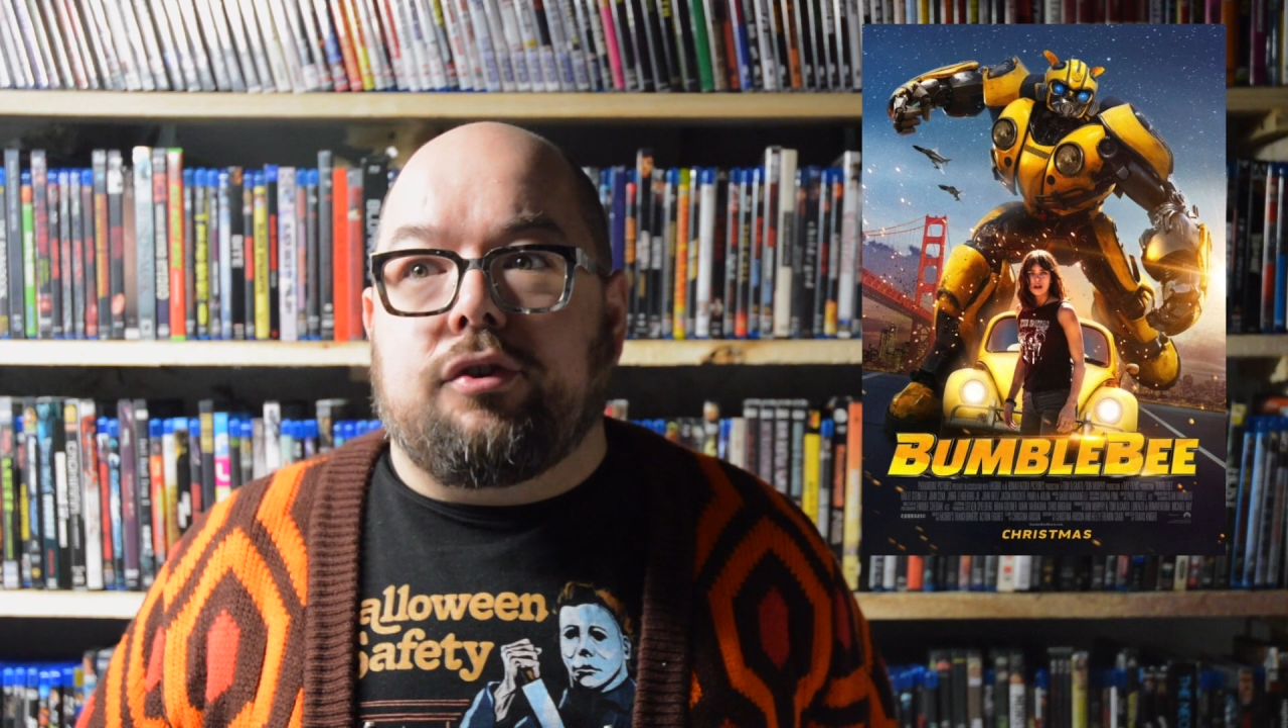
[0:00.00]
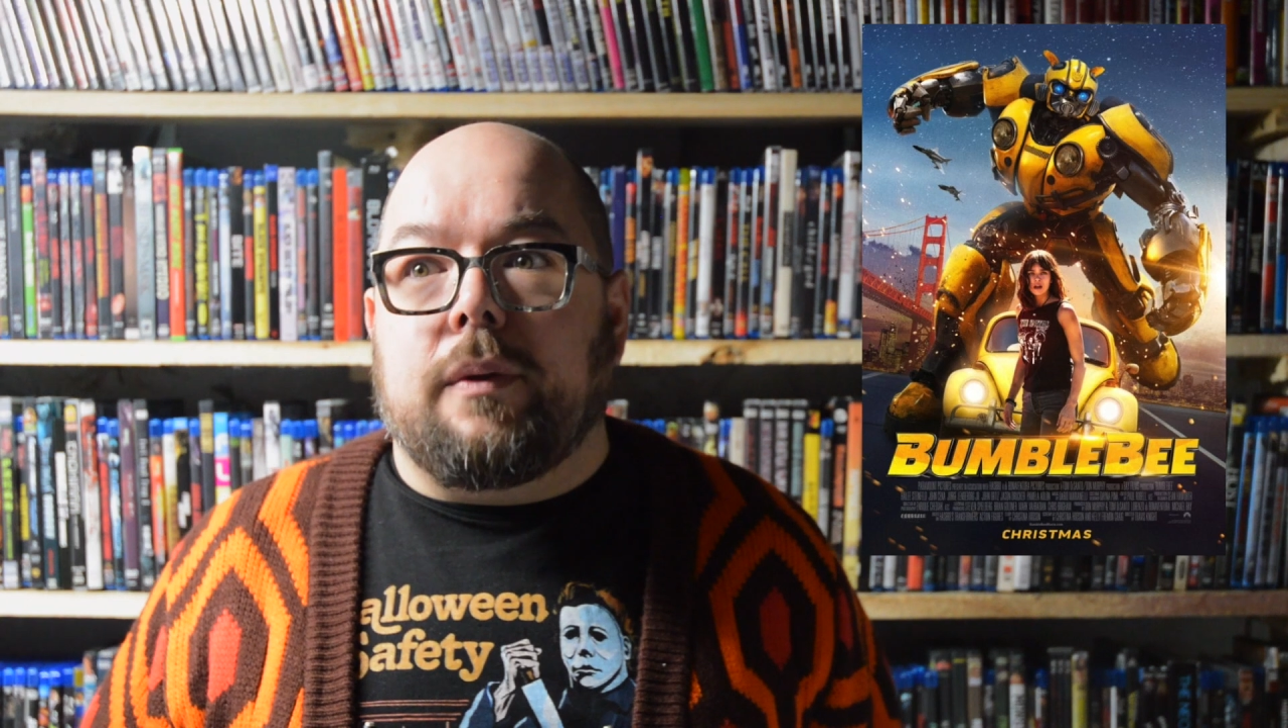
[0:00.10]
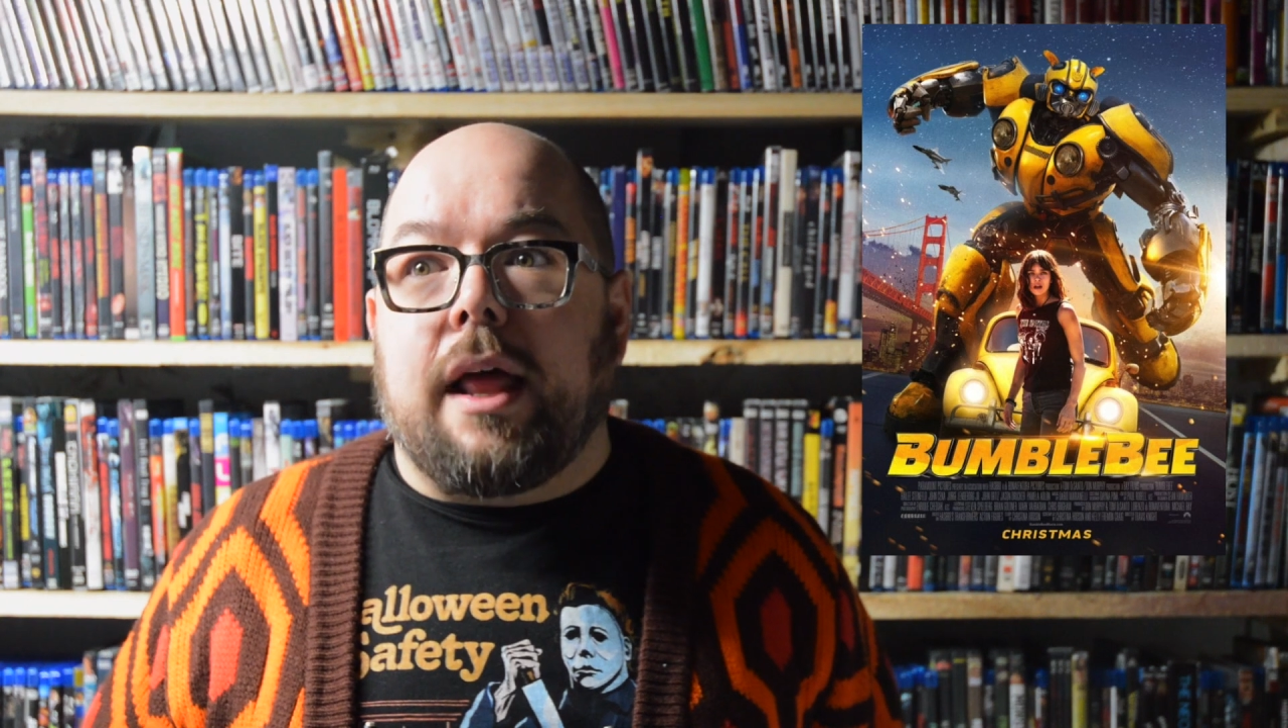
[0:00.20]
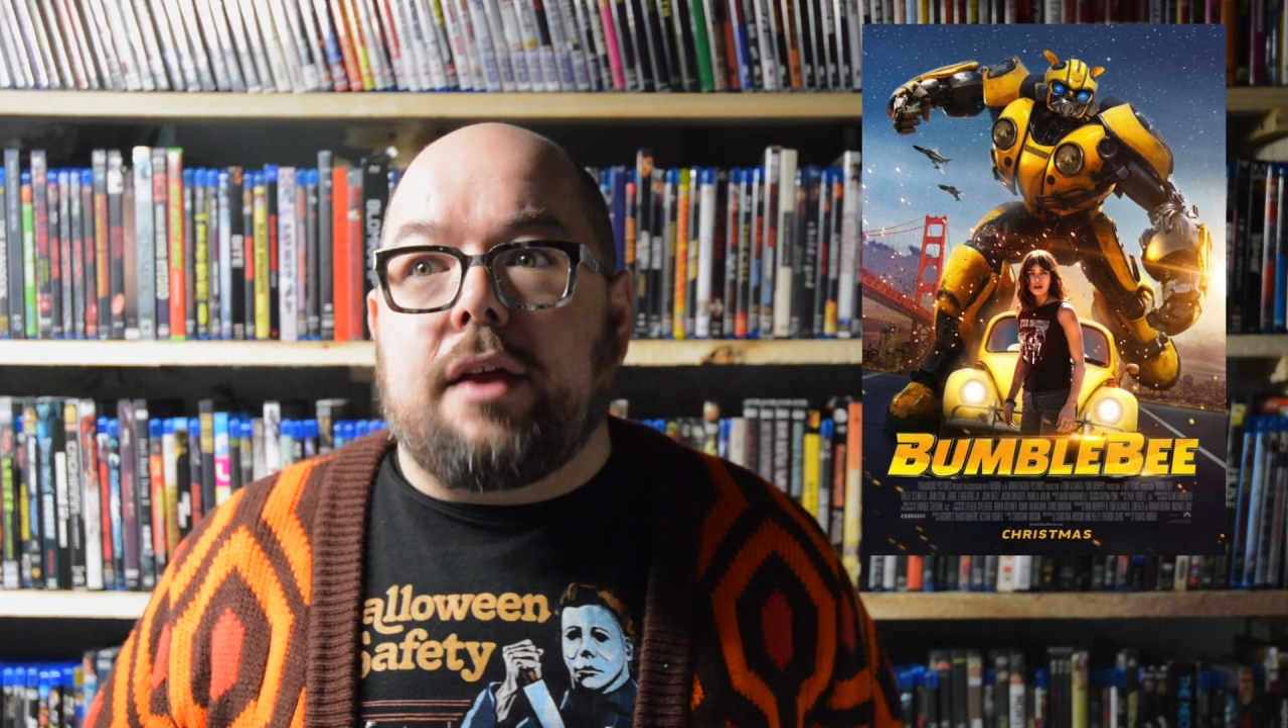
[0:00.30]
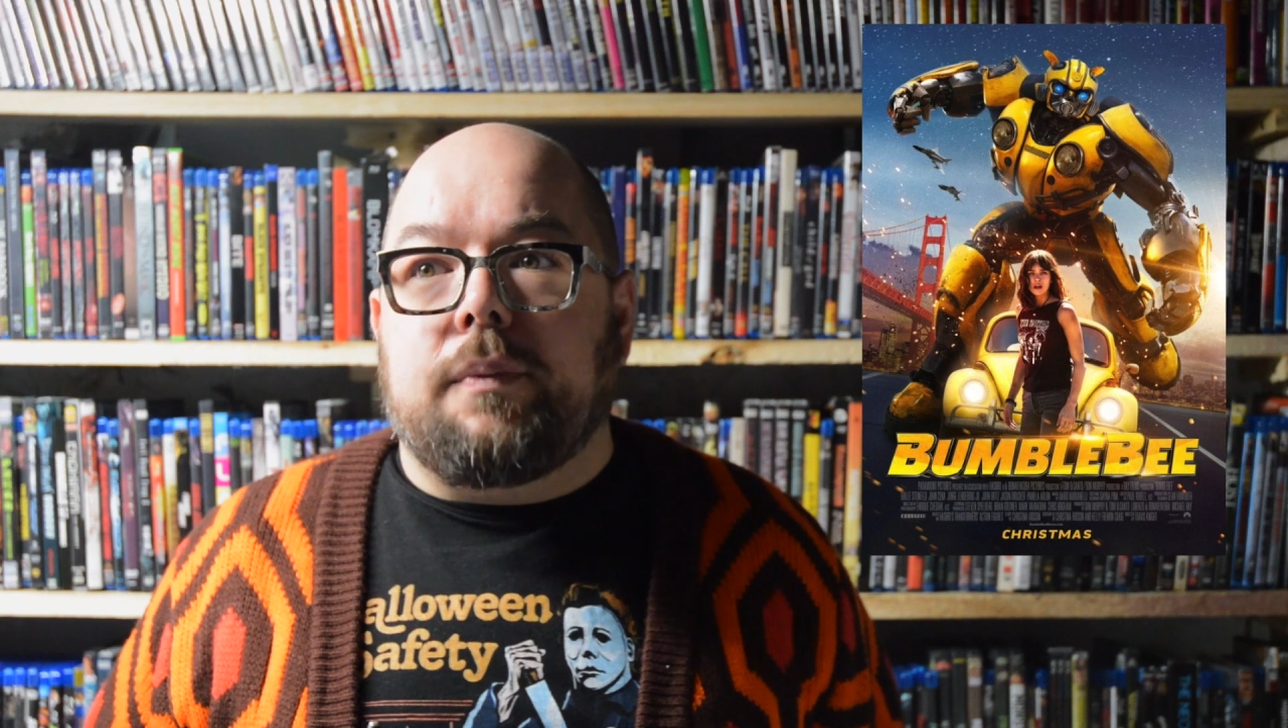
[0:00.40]
So
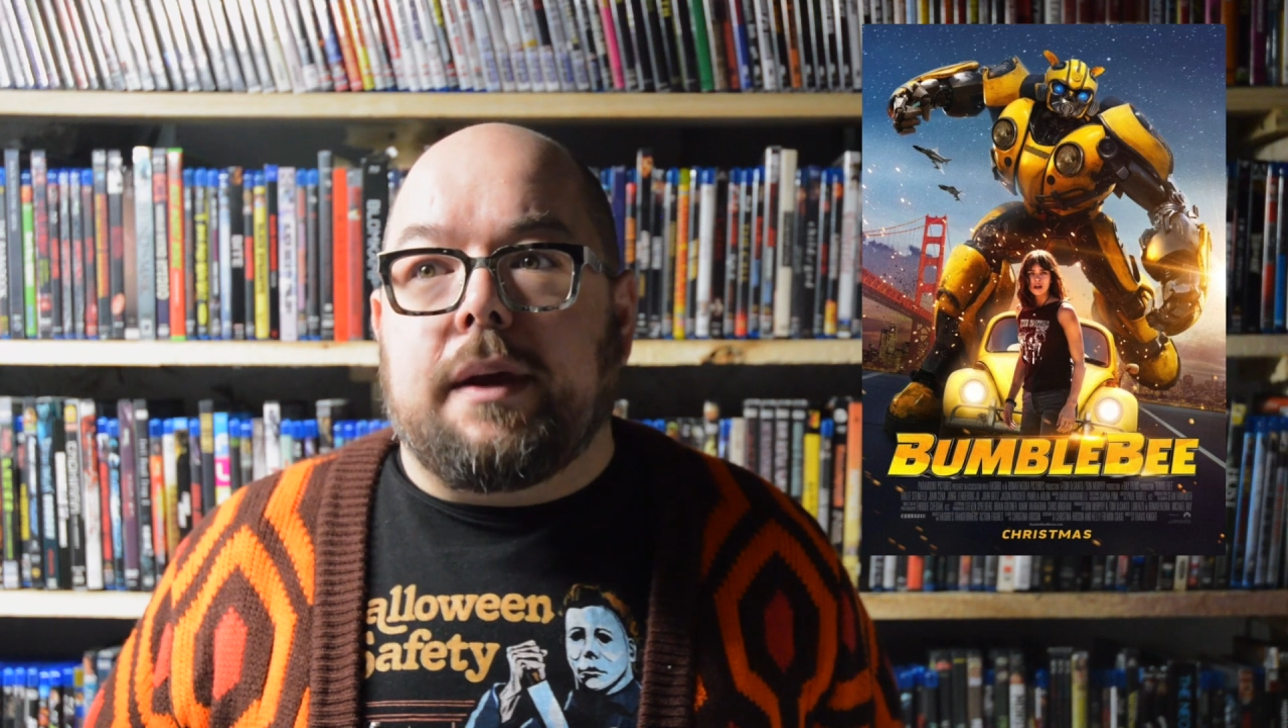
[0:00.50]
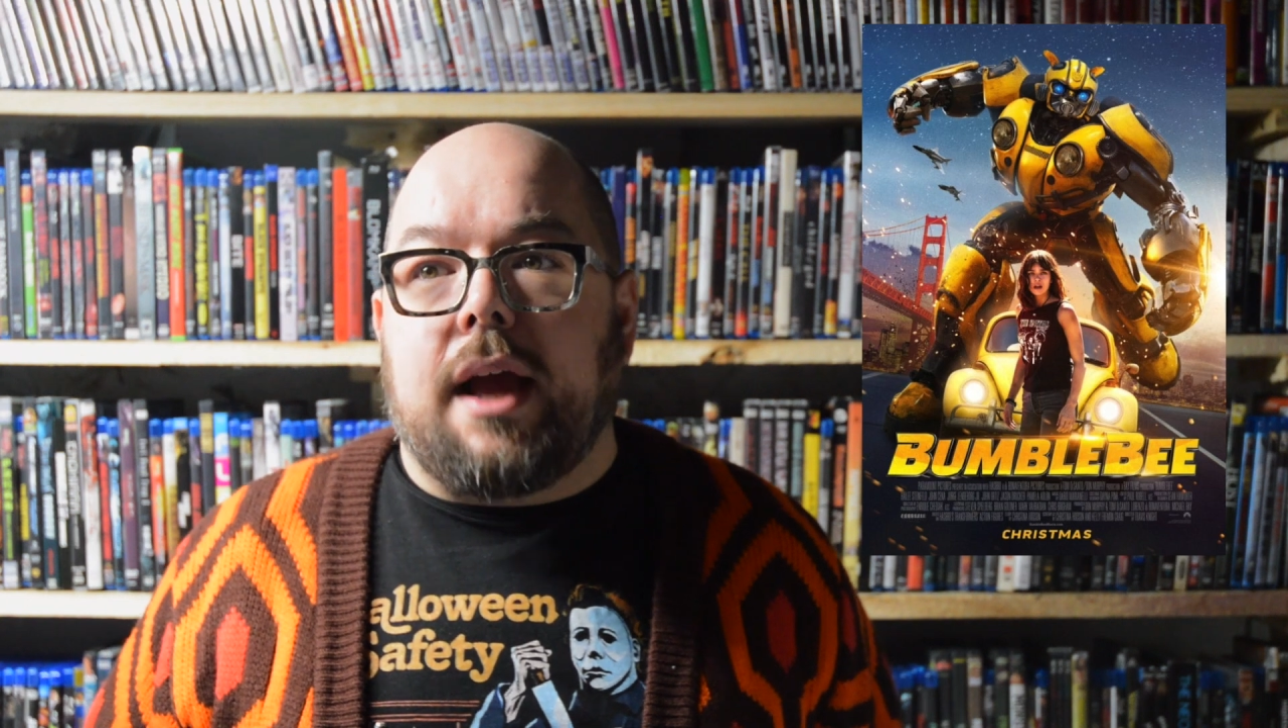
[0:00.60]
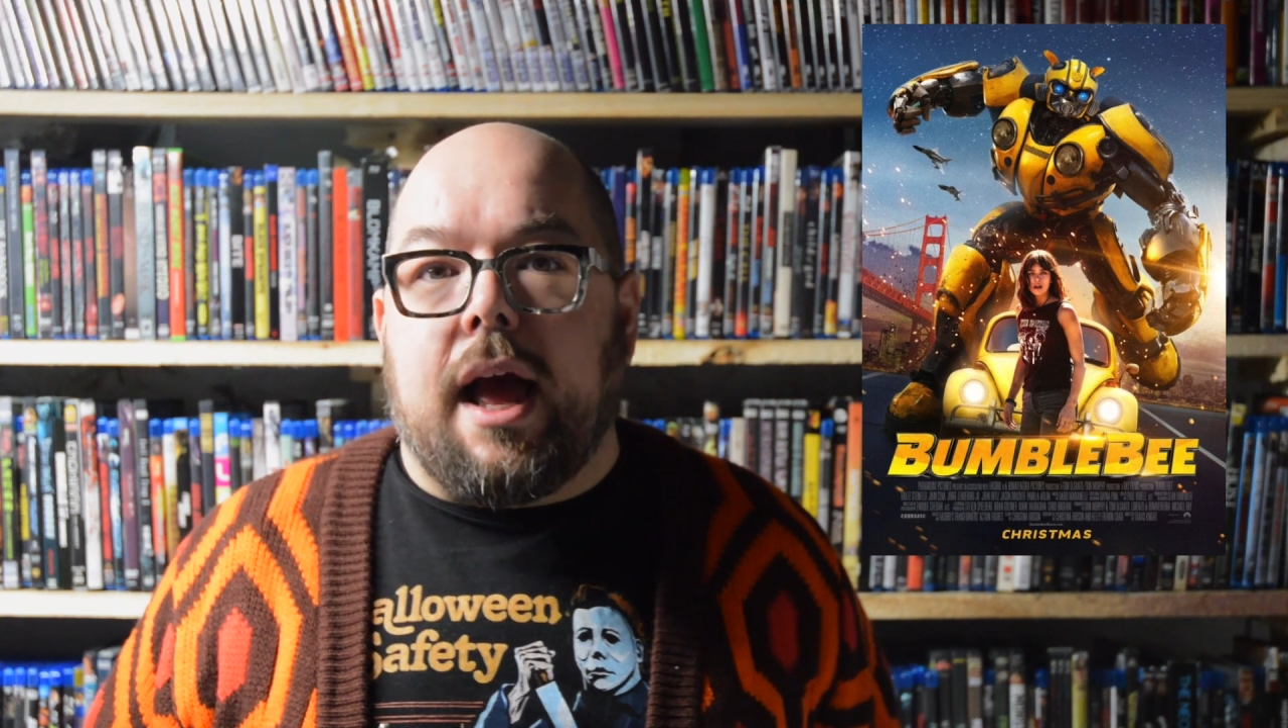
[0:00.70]
last week